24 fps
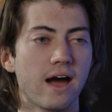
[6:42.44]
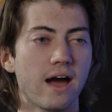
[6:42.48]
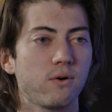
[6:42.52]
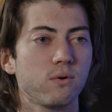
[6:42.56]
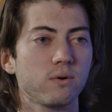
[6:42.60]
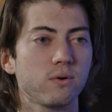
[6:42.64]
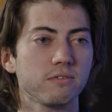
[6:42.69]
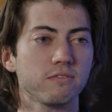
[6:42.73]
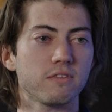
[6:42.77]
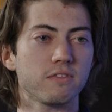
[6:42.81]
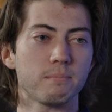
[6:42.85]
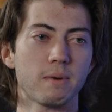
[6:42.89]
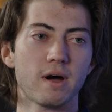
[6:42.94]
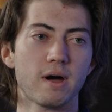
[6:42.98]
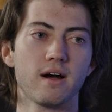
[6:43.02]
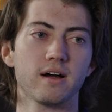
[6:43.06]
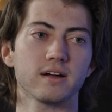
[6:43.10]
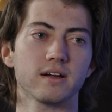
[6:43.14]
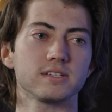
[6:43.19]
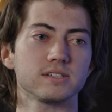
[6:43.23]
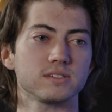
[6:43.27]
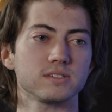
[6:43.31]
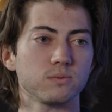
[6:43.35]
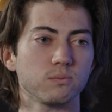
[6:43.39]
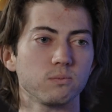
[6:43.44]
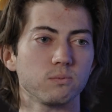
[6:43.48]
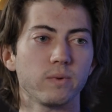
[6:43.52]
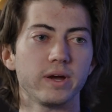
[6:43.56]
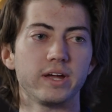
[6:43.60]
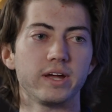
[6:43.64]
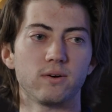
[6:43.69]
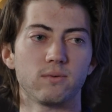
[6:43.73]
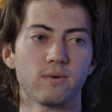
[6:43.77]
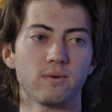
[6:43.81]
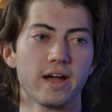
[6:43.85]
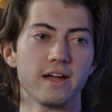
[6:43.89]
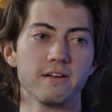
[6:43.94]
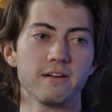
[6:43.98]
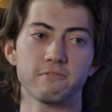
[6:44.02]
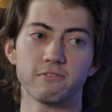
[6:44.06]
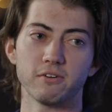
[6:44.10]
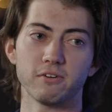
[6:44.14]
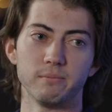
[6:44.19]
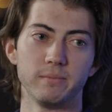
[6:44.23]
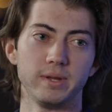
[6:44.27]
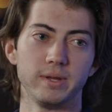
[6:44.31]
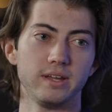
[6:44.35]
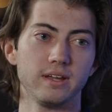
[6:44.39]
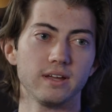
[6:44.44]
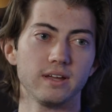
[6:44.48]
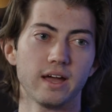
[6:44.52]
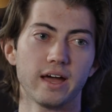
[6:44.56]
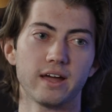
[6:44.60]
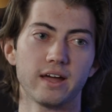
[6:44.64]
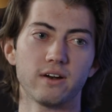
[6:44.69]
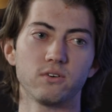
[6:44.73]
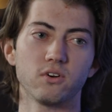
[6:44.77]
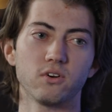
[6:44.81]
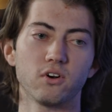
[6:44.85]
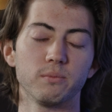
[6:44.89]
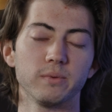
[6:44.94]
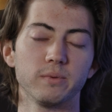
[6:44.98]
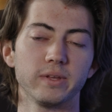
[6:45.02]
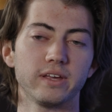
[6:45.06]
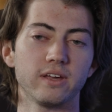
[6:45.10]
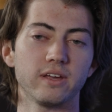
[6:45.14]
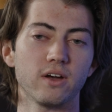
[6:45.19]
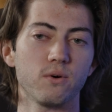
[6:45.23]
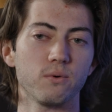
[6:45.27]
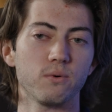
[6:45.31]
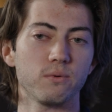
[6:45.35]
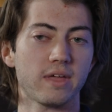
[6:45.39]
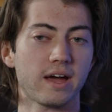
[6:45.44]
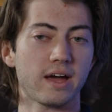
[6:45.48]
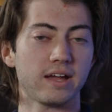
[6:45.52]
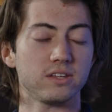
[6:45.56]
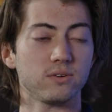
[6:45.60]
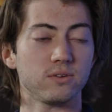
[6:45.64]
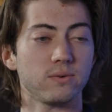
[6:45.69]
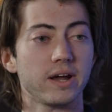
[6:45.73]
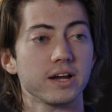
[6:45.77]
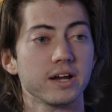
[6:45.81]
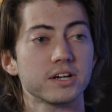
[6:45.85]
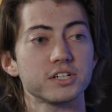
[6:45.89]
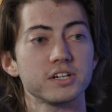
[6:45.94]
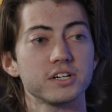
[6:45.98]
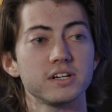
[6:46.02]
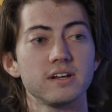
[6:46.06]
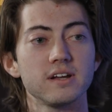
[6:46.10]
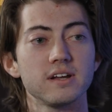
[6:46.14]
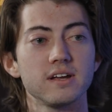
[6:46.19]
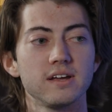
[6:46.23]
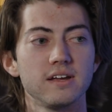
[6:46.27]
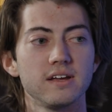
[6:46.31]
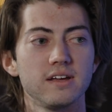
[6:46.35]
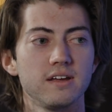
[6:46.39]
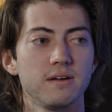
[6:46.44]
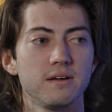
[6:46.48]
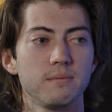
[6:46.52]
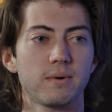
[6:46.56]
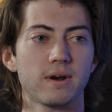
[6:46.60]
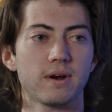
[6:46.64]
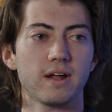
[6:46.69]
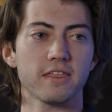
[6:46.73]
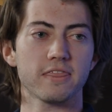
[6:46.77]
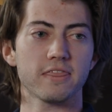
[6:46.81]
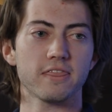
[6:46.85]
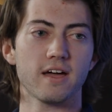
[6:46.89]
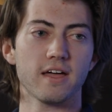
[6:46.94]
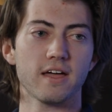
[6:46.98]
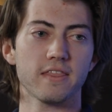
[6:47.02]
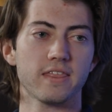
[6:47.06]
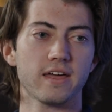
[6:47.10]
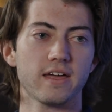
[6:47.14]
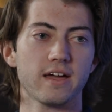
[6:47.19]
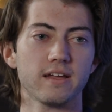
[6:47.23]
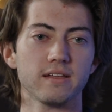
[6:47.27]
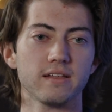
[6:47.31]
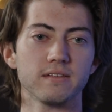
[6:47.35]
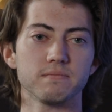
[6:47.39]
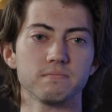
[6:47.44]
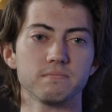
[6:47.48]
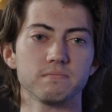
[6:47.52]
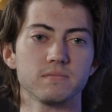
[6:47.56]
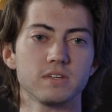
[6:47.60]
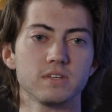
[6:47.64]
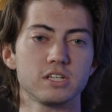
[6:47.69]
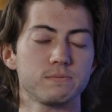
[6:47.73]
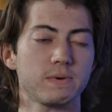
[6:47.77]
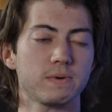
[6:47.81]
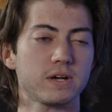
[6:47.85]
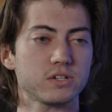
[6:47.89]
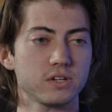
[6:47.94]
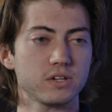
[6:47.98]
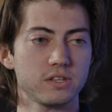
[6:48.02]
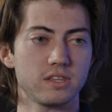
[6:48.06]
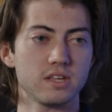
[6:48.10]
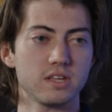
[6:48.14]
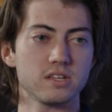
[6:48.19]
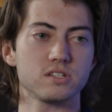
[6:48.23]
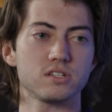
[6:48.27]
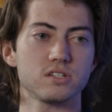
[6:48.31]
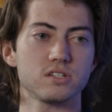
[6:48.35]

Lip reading: out of the box way to write for me. I don't normally go that direction, but I thought that especially this